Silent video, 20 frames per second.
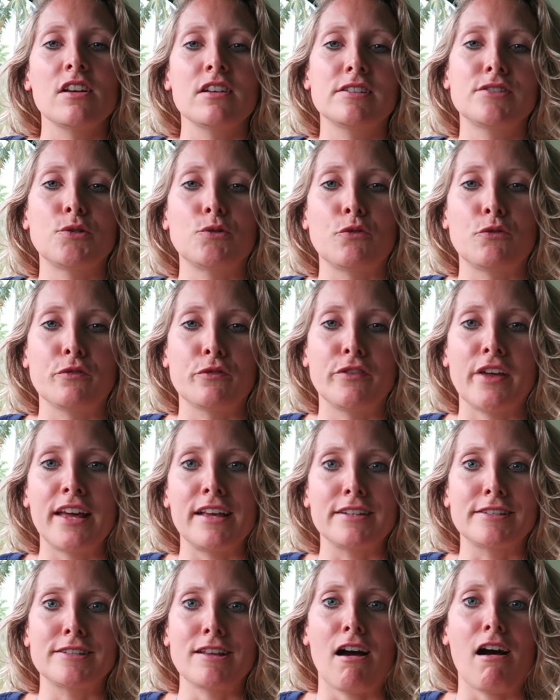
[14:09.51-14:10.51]
sort of
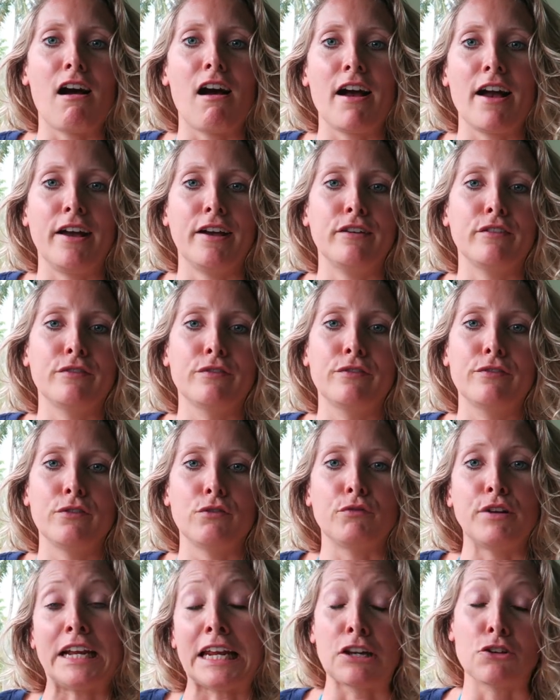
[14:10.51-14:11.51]
things that I've
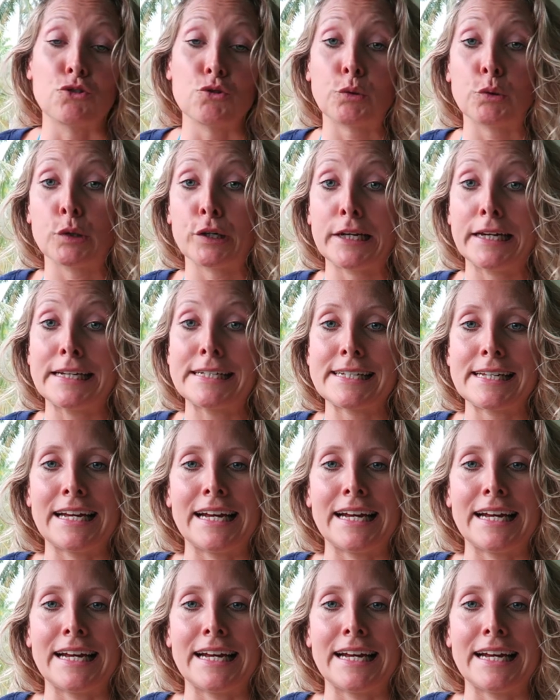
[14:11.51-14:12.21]
really enjoyed,